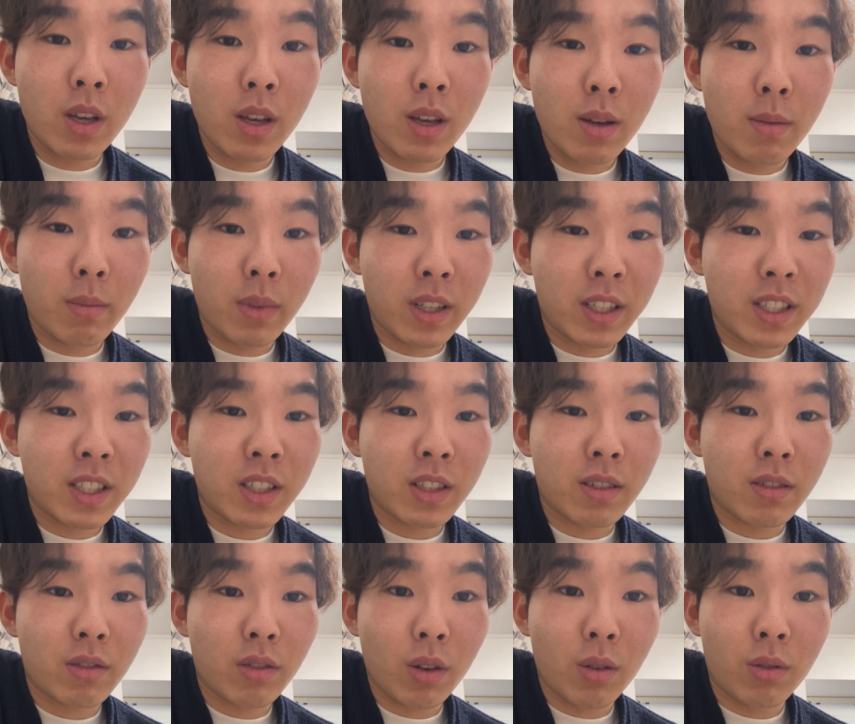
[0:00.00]
managerial
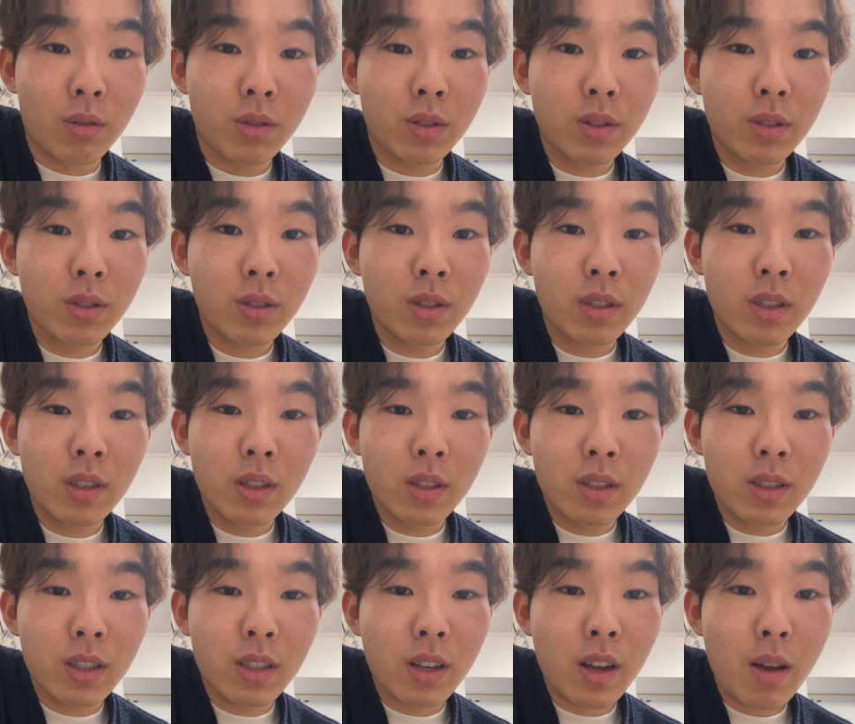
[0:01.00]
roles.
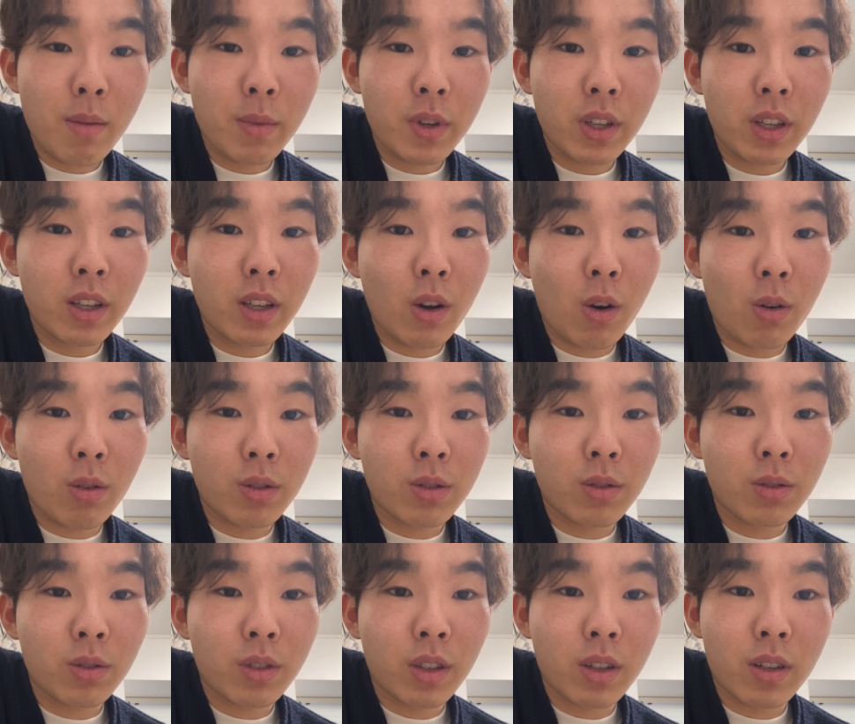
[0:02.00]
The company
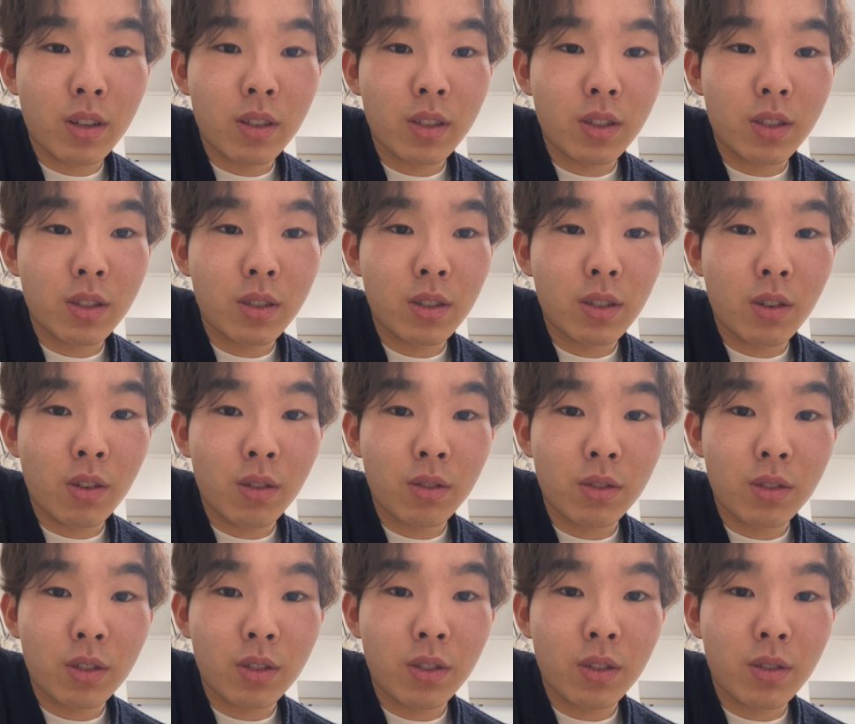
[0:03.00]
also encourages
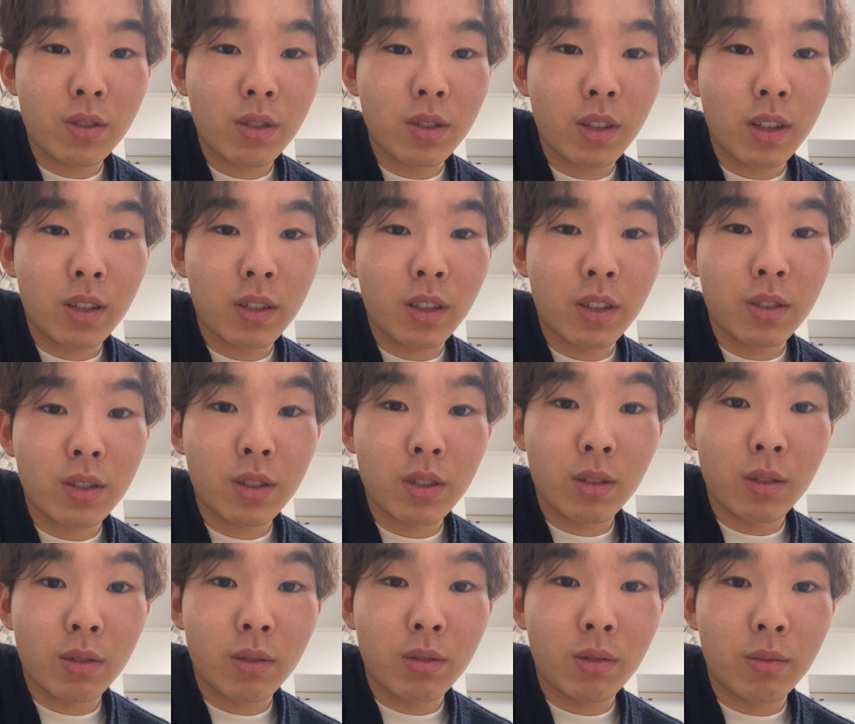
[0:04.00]
continuous learning
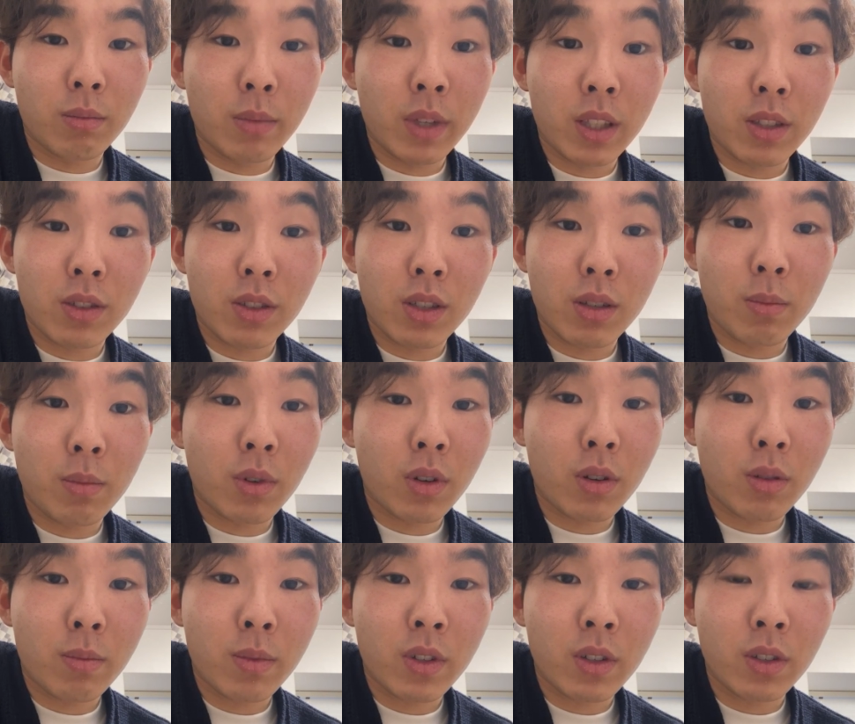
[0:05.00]
through mentorship
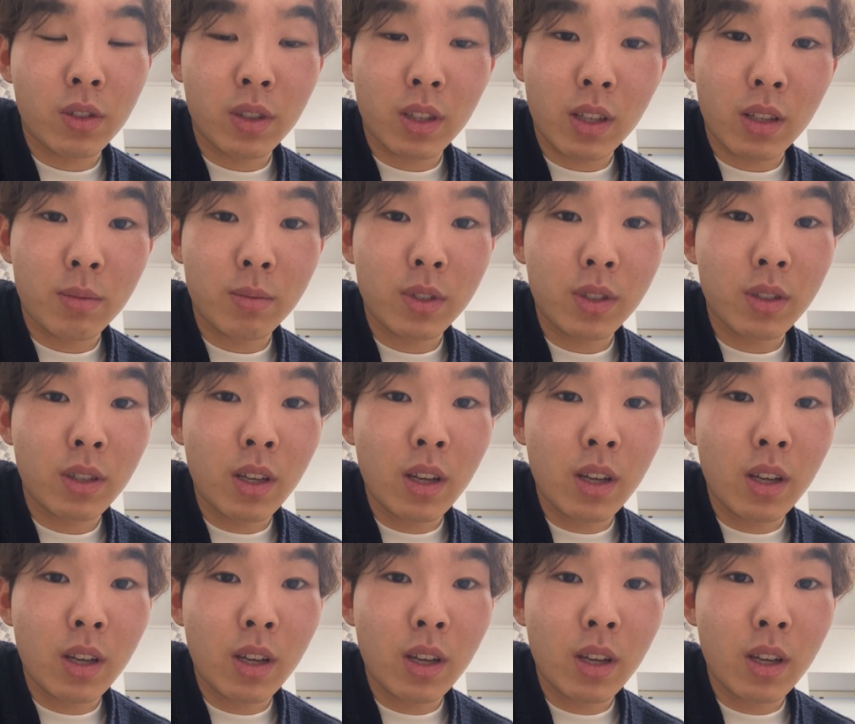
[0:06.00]
programs,